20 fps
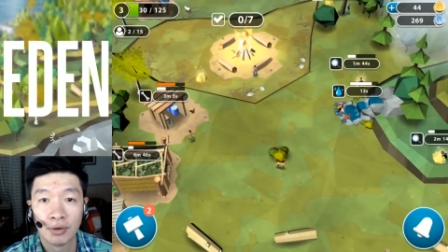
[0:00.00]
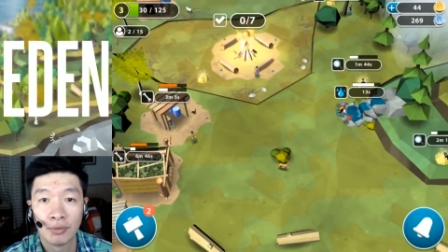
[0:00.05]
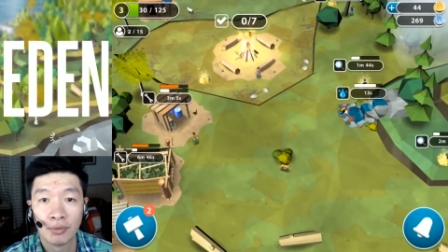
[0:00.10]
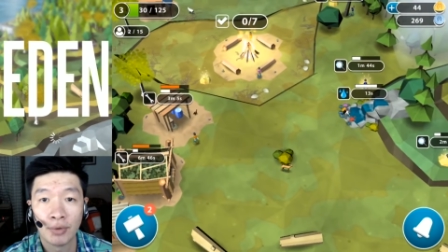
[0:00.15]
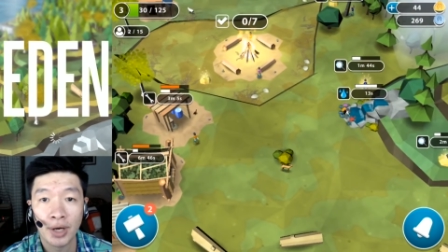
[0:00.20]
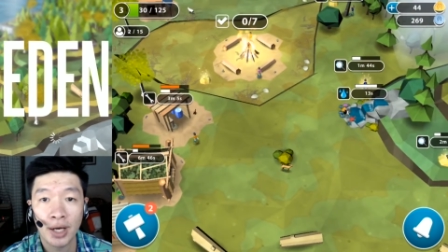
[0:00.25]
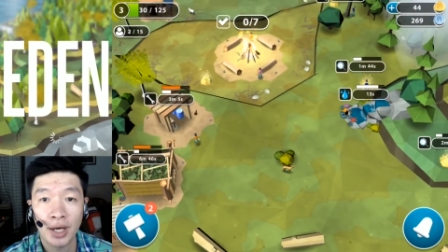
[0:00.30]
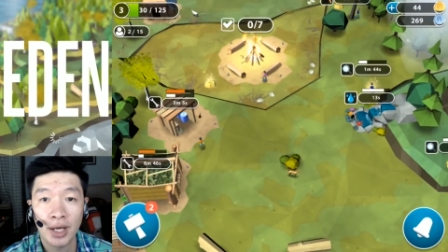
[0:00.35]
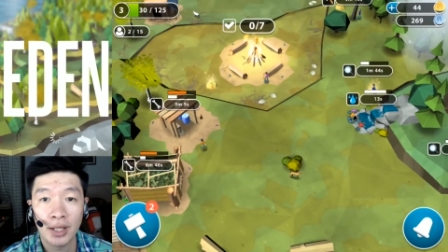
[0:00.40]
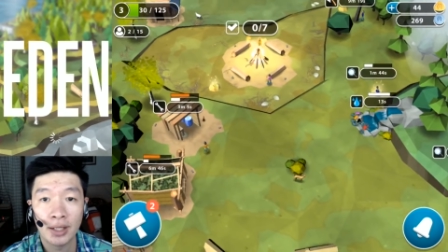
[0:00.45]

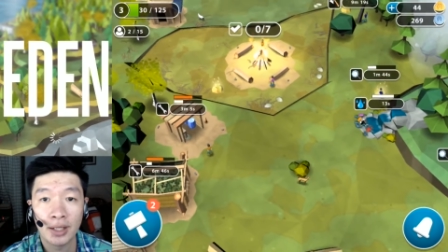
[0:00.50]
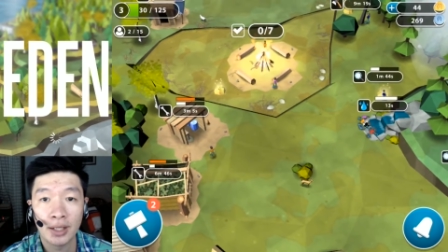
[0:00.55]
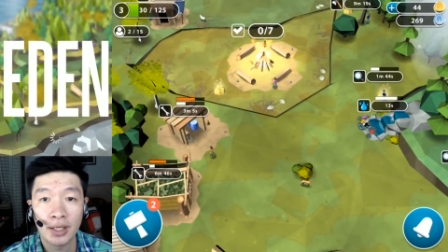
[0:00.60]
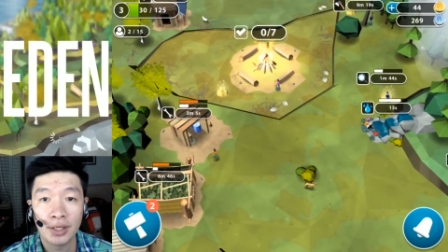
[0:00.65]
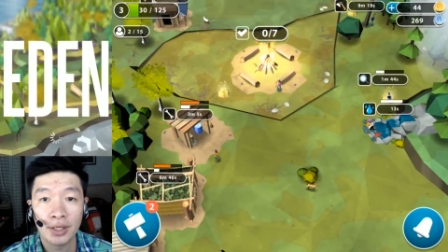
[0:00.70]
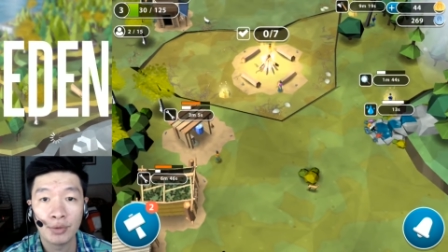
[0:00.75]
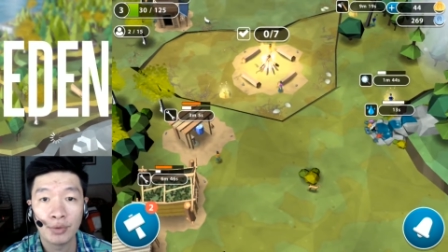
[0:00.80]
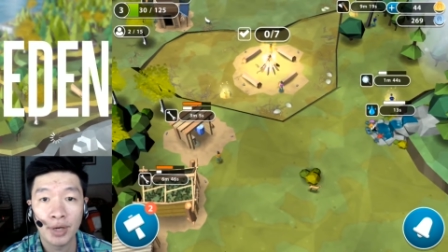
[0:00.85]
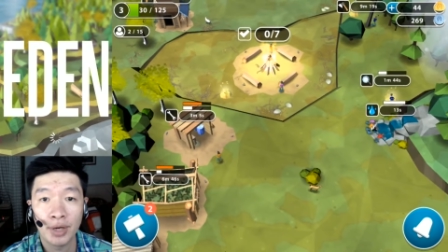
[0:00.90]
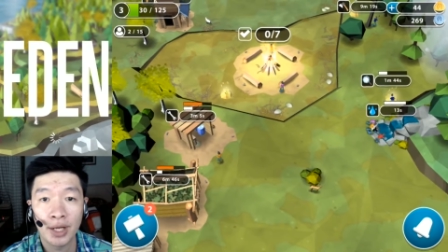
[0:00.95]
Well,
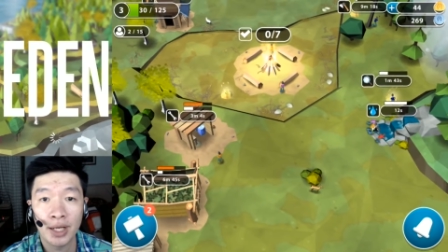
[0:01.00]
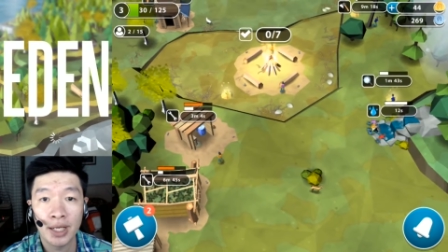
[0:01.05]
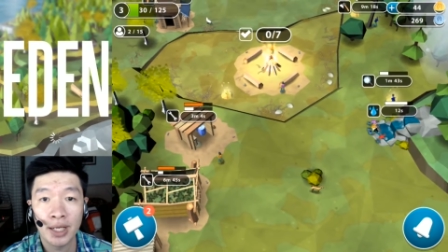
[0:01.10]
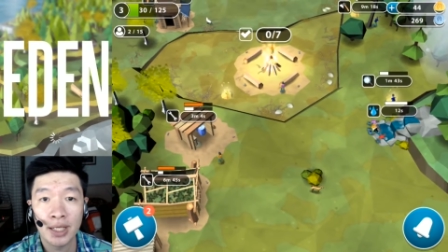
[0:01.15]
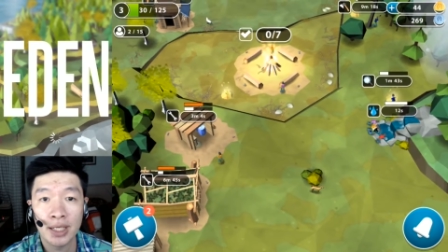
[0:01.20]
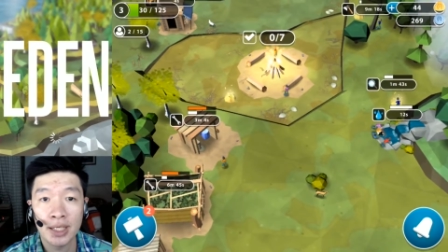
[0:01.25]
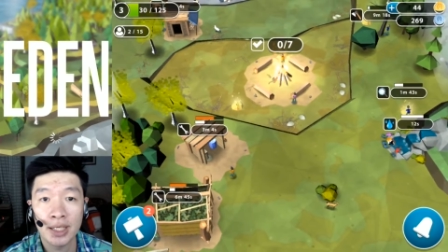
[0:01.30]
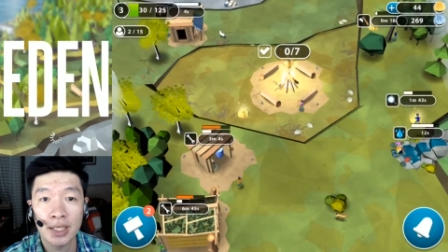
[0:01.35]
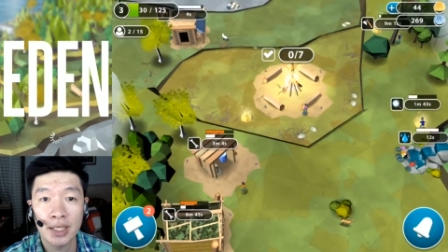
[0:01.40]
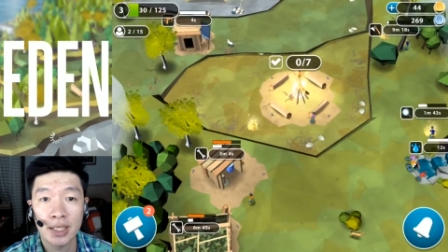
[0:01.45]

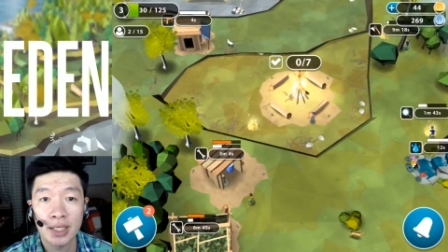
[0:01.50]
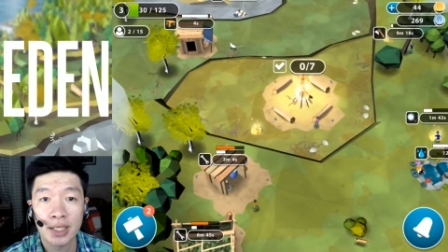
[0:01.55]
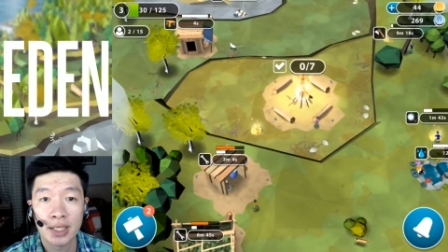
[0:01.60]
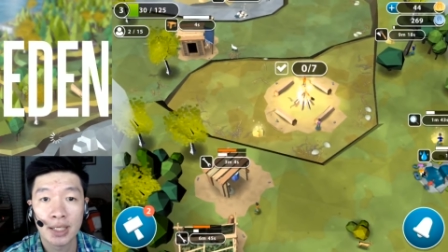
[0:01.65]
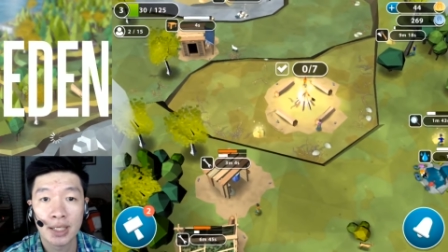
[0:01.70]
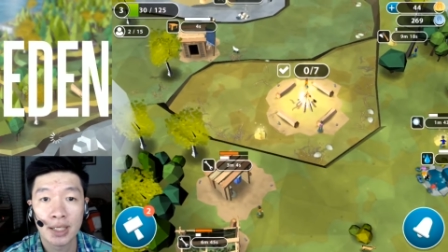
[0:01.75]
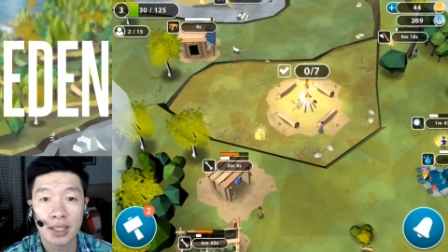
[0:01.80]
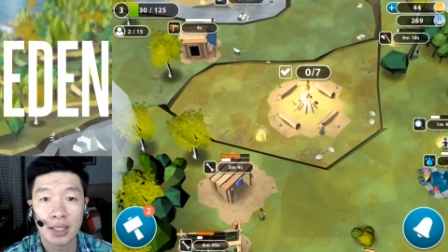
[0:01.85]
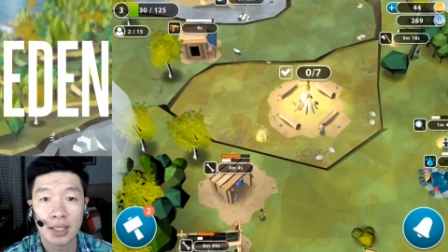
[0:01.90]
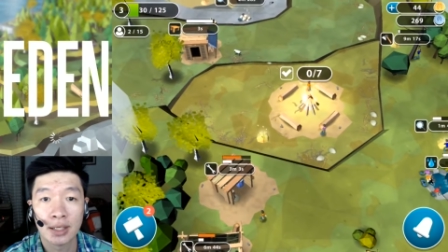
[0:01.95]
anyway.
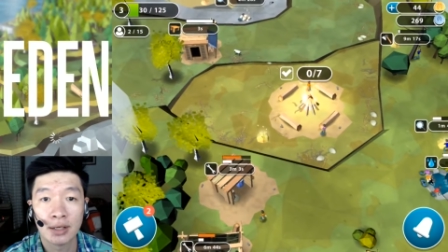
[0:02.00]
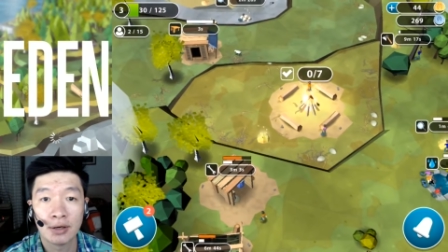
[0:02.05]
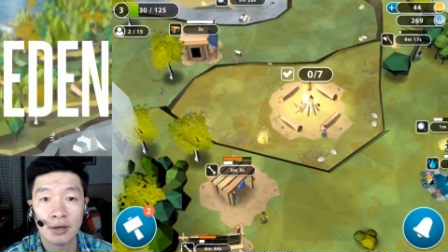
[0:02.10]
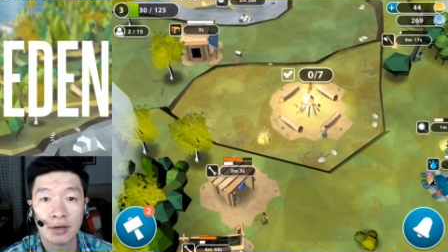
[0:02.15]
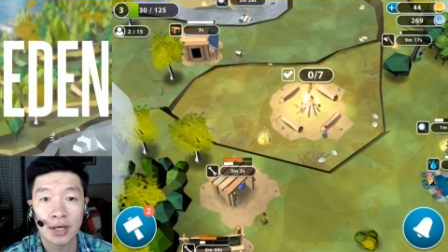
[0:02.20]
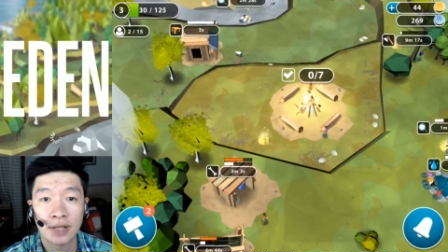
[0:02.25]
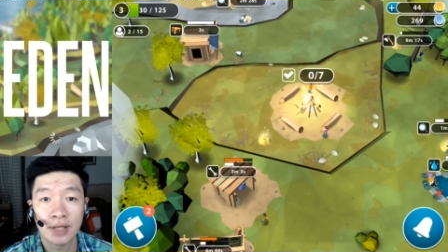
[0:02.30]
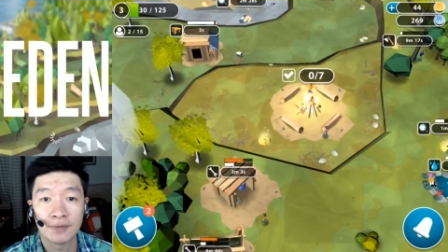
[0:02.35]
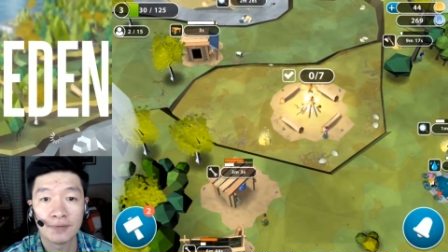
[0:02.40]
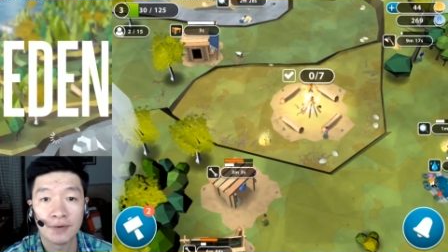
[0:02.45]

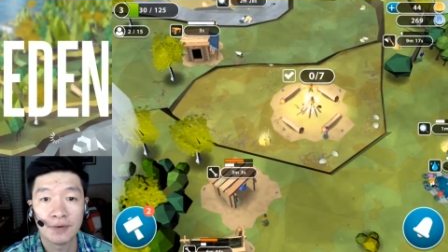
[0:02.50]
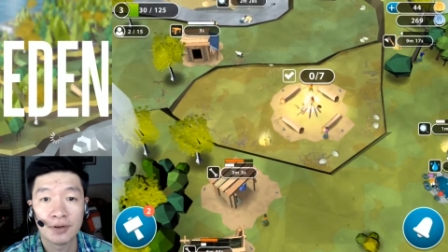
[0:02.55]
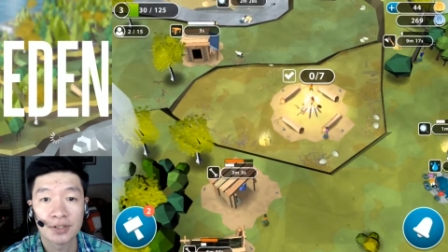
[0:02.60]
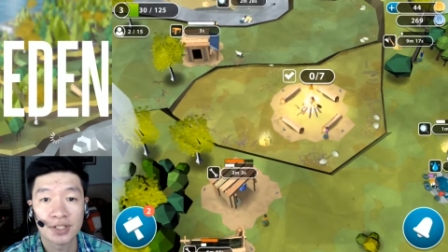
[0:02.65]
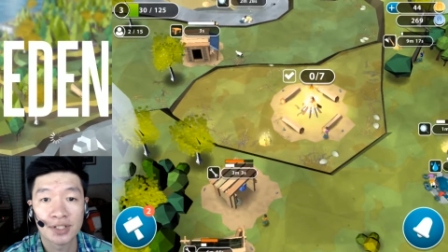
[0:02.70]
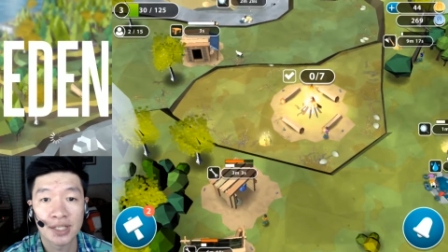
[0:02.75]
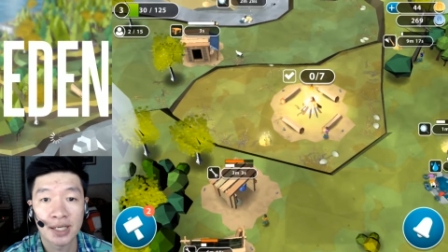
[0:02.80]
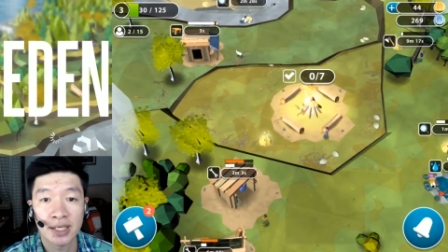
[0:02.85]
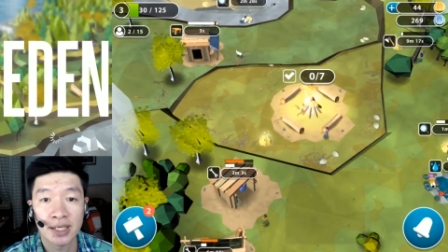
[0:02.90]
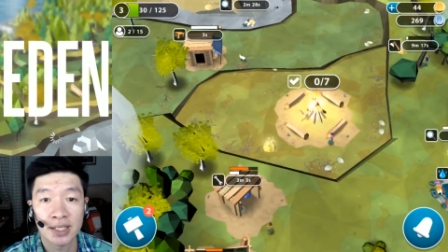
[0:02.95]
Alright. 4
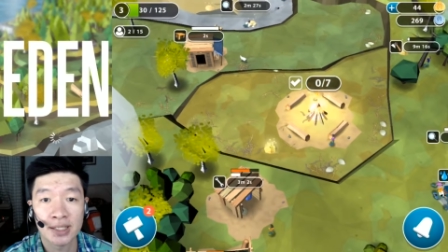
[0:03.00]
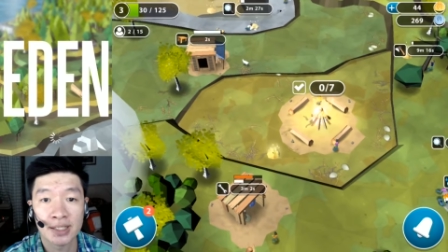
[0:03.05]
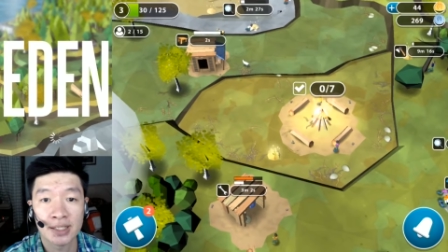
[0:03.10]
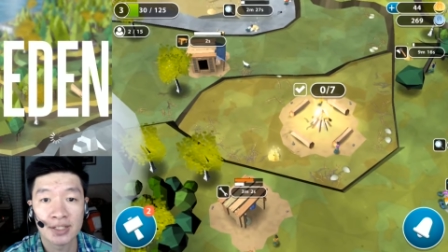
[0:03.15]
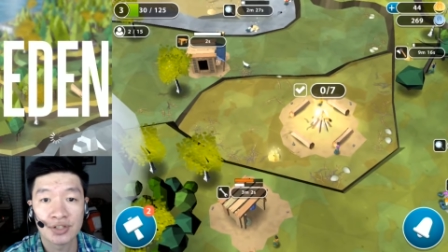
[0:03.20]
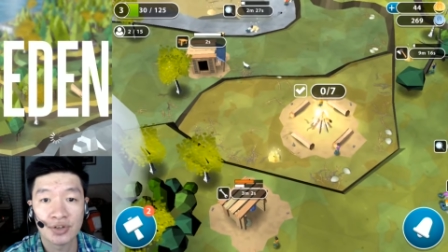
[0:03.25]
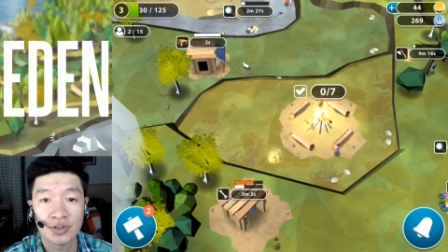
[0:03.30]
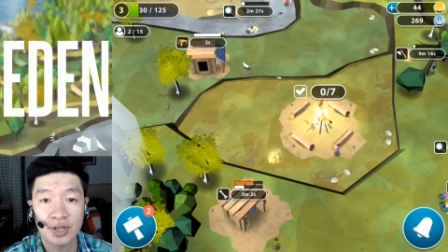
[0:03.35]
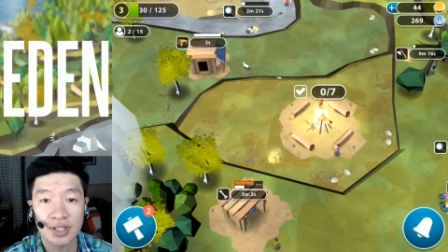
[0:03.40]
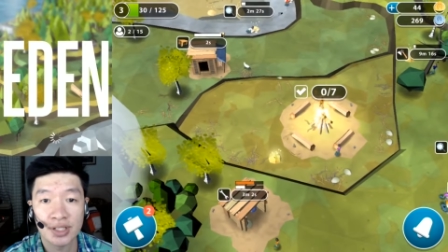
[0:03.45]
seconds.
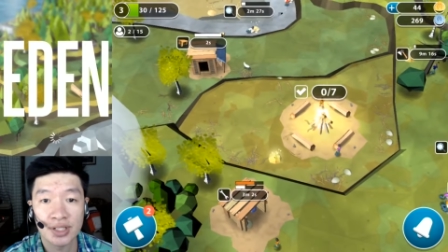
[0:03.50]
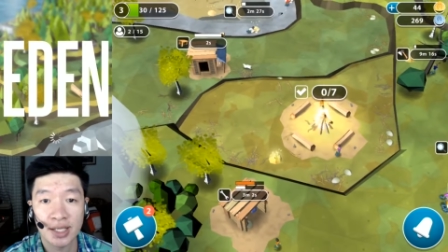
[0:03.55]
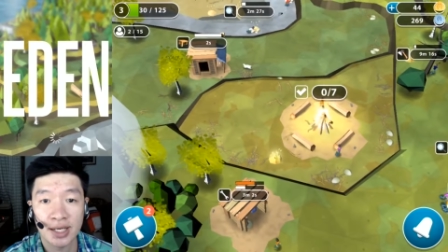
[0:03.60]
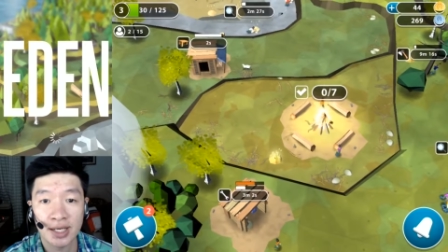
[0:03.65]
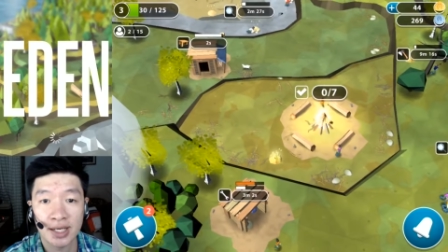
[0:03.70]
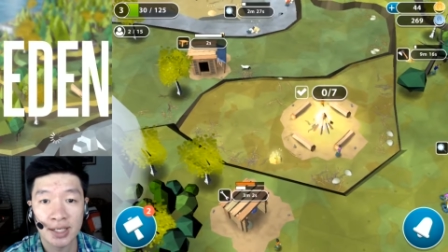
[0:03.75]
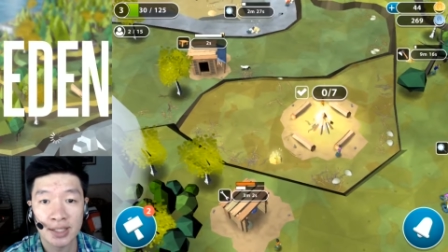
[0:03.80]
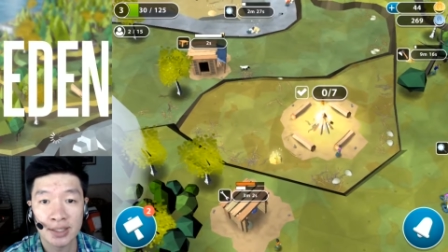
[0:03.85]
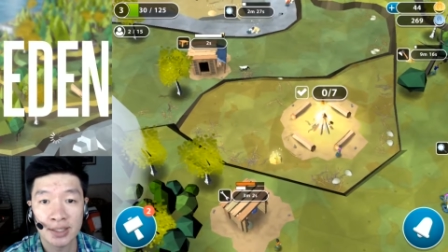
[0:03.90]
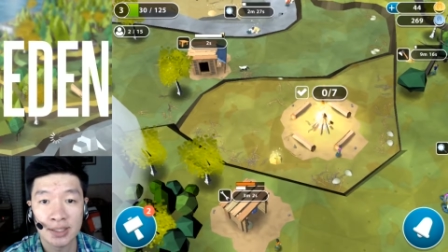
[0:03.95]
3
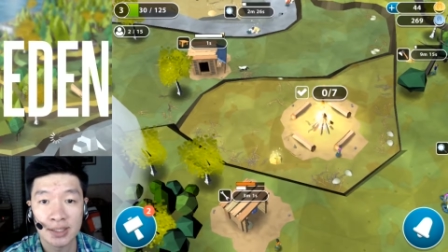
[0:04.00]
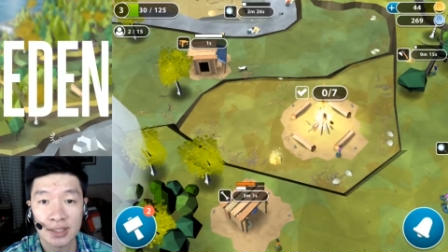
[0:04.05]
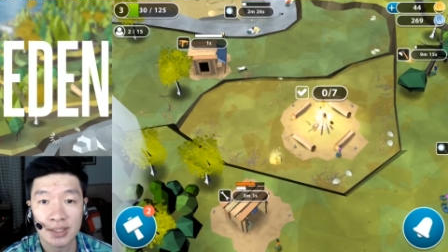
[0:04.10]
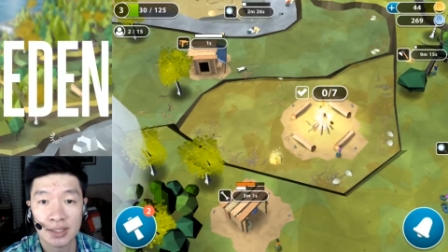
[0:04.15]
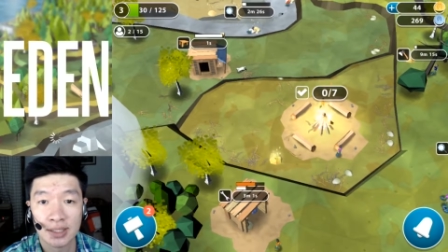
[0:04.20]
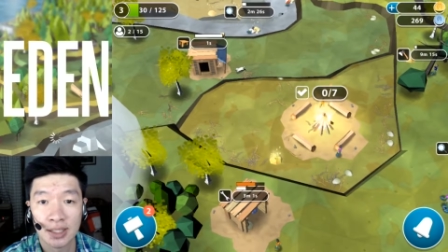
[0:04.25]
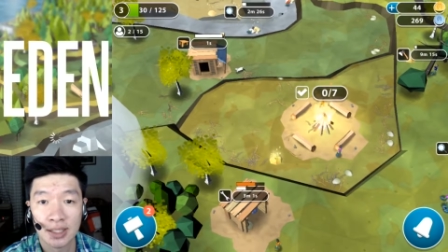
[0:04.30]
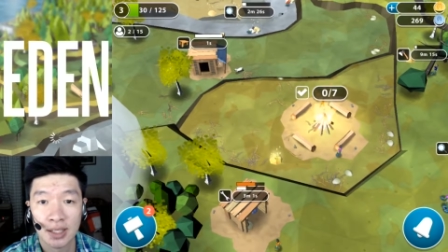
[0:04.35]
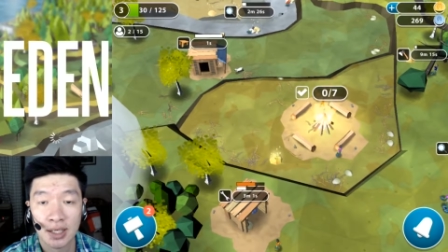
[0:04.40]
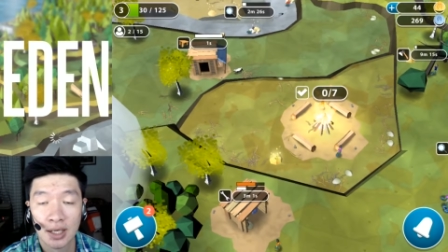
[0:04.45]

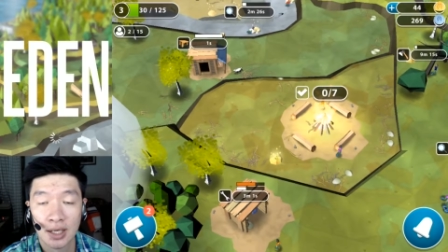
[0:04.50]
seconds.